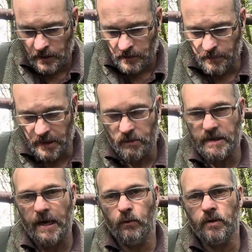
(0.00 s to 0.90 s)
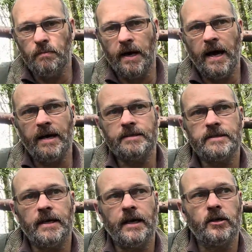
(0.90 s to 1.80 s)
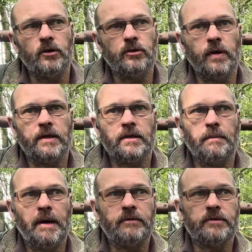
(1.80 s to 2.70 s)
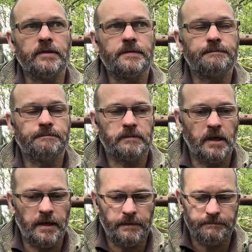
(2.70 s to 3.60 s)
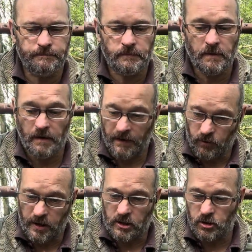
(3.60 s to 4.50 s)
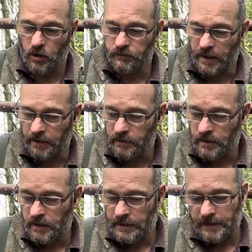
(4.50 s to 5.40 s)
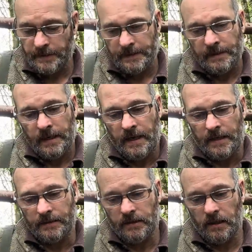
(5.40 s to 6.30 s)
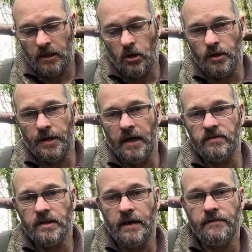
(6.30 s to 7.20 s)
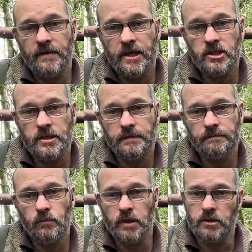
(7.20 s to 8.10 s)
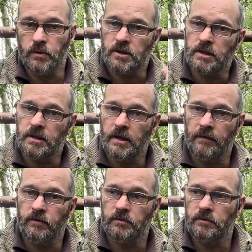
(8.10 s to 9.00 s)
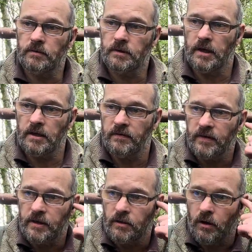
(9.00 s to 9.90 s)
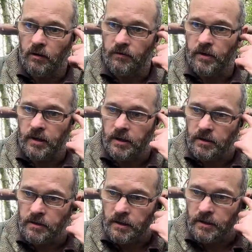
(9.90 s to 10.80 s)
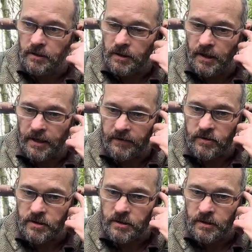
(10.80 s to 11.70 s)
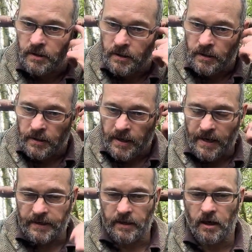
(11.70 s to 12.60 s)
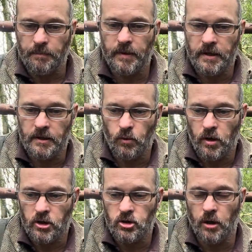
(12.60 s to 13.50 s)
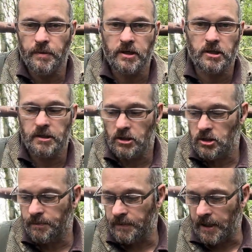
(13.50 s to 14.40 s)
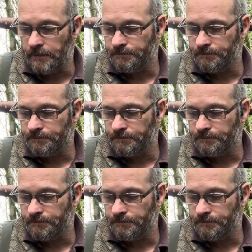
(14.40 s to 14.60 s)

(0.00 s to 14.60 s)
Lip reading: but it was out with my hands and I couldn't do anything about it. I've got that solved now, and a lot of the knives are now finished, which you will see. I've taken a video of the knives hanging up in the workshop. They just need shipped now,